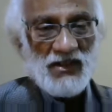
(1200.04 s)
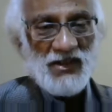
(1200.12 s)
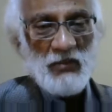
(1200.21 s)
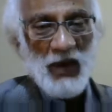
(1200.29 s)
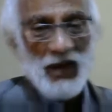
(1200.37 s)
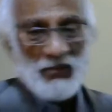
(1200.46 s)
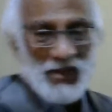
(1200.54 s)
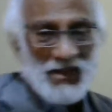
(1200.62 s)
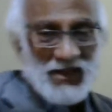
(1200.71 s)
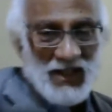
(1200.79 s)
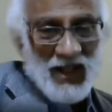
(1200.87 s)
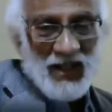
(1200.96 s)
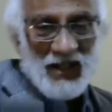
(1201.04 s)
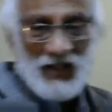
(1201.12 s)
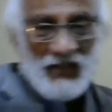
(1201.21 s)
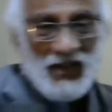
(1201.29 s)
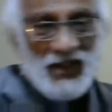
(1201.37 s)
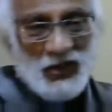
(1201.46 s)
departments can
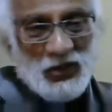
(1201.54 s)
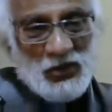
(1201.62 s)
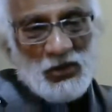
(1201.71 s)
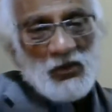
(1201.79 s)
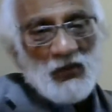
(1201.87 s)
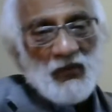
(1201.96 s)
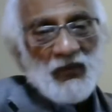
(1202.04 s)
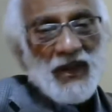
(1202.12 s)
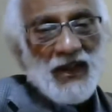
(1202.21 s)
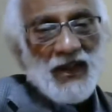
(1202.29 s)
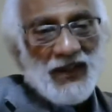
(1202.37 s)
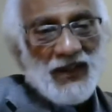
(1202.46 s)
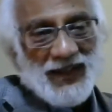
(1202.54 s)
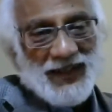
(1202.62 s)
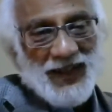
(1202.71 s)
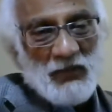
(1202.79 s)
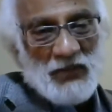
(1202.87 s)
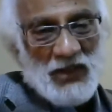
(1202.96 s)
even do in
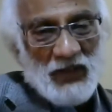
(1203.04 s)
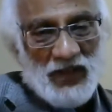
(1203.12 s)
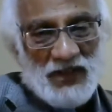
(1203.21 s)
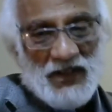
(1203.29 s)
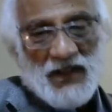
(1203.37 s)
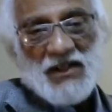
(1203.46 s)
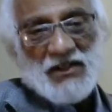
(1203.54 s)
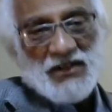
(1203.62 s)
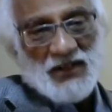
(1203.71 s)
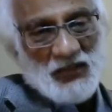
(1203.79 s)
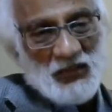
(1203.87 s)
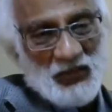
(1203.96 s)
terms of education.